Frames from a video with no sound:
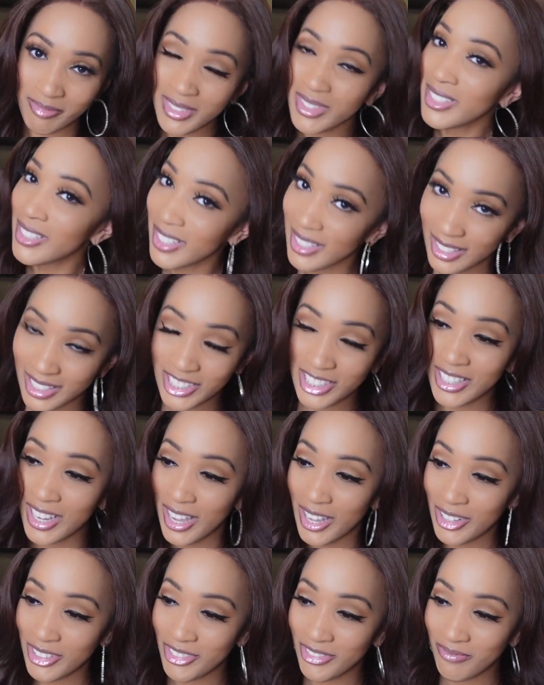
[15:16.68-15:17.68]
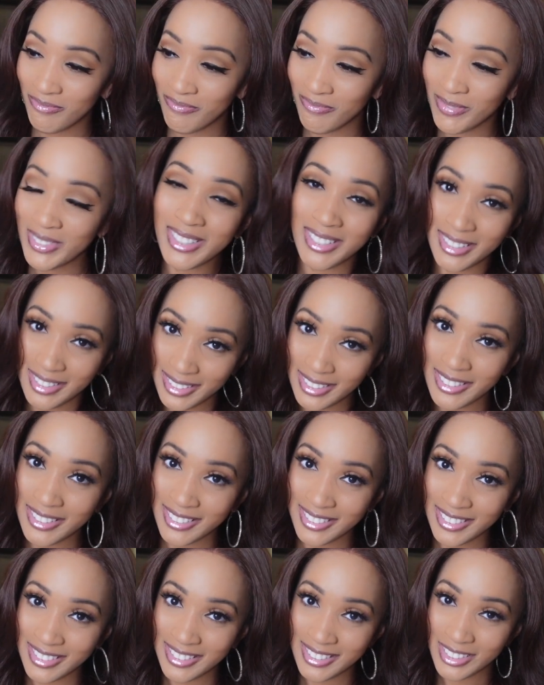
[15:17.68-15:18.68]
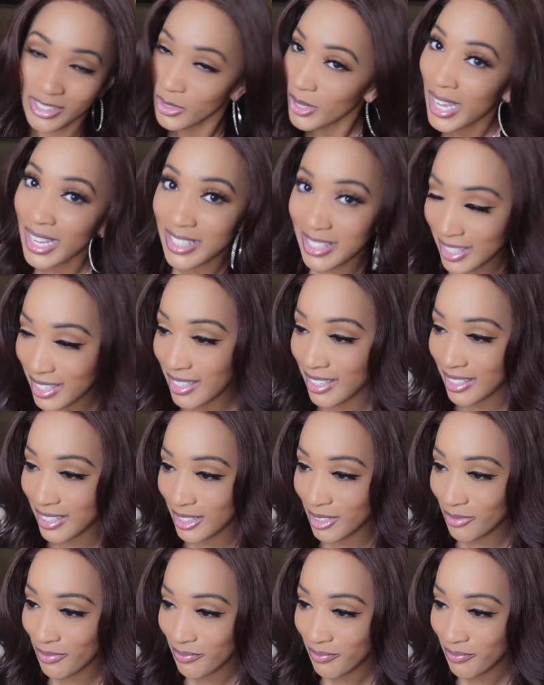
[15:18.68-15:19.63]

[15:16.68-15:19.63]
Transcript: at this, y'all. Look. Do y'all see it?